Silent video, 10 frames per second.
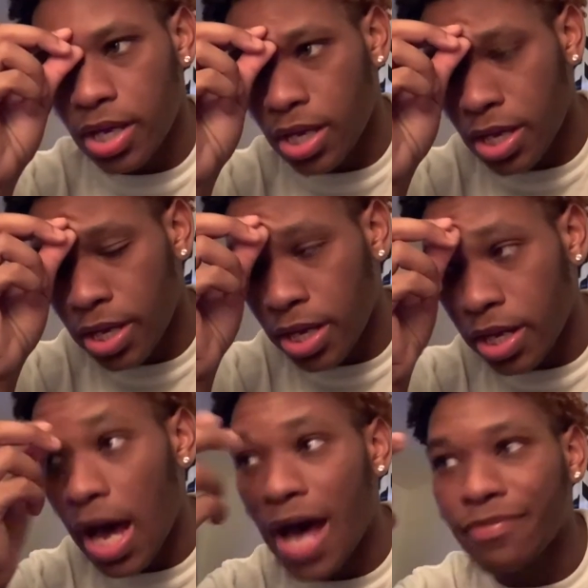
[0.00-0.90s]
And
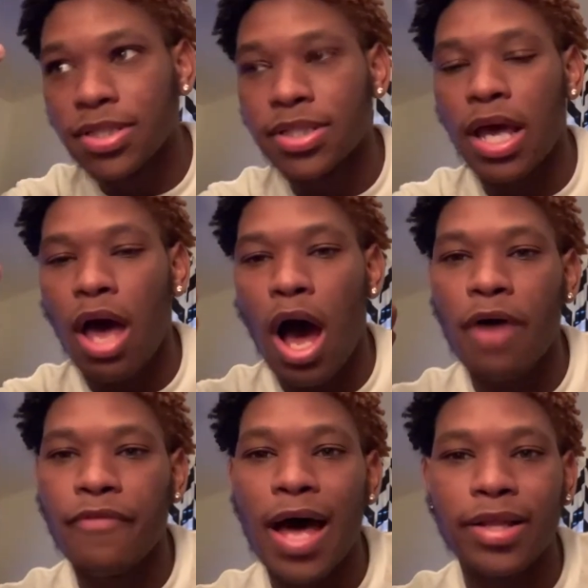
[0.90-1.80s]
I have to say I've
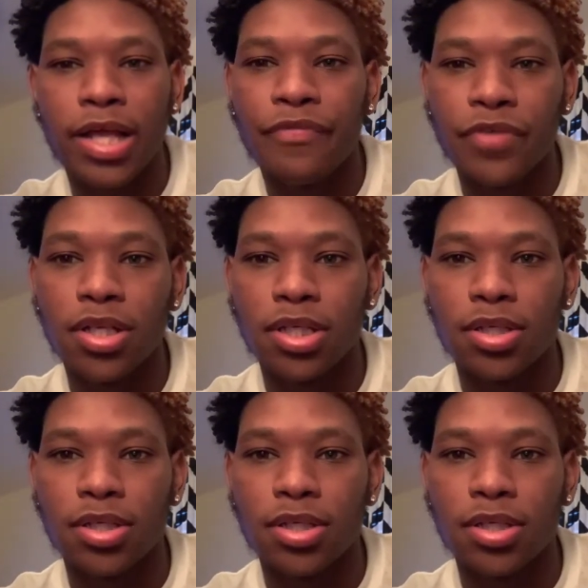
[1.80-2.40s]
had that feeling.